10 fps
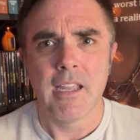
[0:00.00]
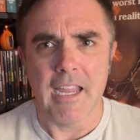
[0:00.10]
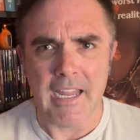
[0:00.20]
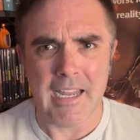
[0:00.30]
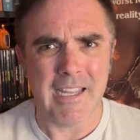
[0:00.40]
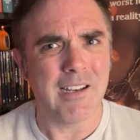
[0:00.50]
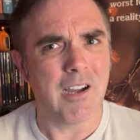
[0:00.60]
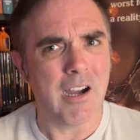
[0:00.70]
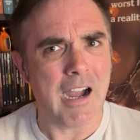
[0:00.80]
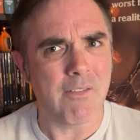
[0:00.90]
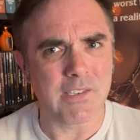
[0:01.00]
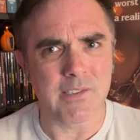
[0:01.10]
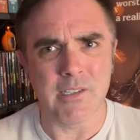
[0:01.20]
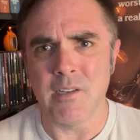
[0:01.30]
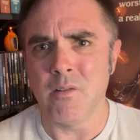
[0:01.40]
And
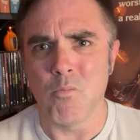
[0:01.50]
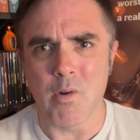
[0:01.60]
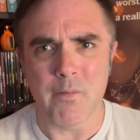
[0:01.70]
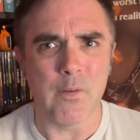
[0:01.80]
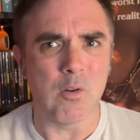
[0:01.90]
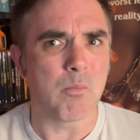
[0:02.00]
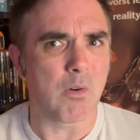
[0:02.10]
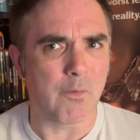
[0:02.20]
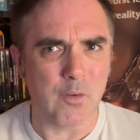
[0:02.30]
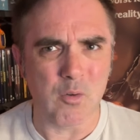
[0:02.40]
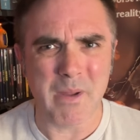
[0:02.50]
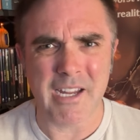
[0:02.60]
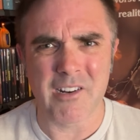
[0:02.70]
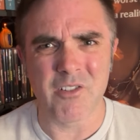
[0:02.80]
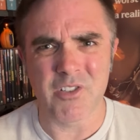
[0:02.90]
obviously, one film per
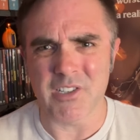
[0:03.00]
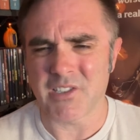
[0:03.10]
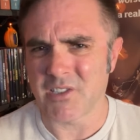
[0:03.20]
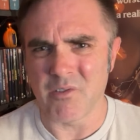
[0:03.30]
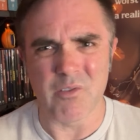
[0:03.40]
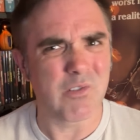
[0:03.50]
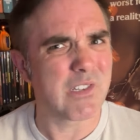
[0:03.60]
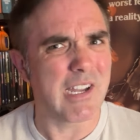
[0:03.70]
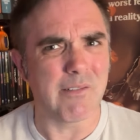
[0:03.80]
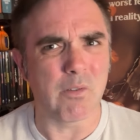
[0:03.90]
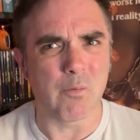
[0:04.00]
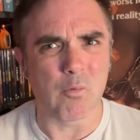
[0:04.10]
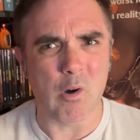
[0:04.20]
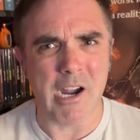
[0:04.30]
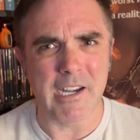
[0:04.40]
filmmaker, just so there's kind of a
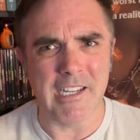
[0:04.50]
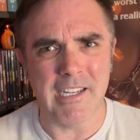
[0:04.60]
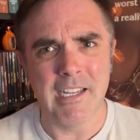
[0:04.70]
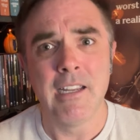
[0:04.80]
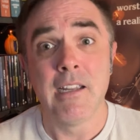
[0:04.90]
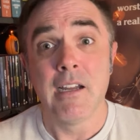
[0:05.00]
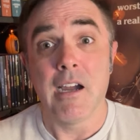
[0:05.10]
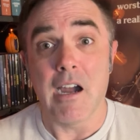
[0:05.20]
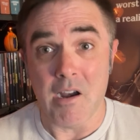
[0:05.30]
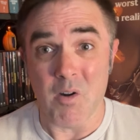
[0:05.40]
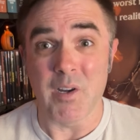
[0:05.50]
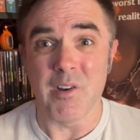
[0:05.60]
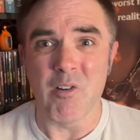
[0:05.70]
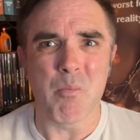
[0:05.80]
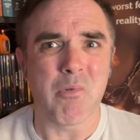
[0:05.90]
variety. I already
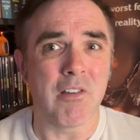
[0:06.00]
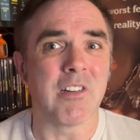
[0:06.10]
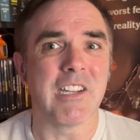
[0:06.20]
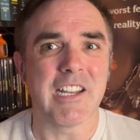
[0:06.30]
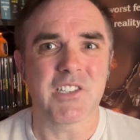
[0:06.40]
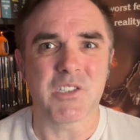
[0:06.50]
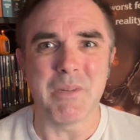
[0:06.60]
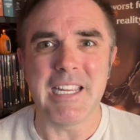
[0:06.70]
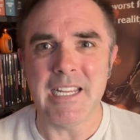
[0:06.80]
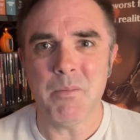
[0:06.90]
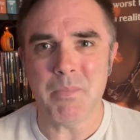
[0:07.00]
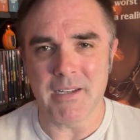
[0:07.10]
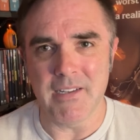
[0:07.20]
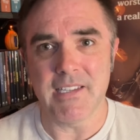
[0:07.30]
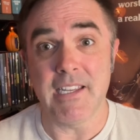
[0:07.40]
know I'm probably gonna catch some heat
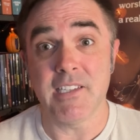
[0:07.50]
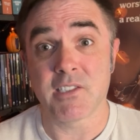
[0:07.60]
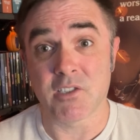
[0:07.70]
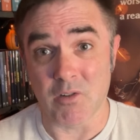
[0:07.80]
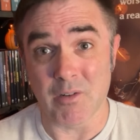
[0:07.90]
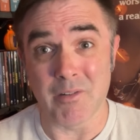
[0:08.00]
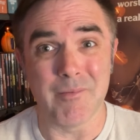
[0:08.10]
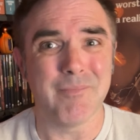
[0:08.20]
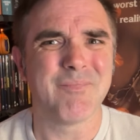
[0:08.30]
because a certain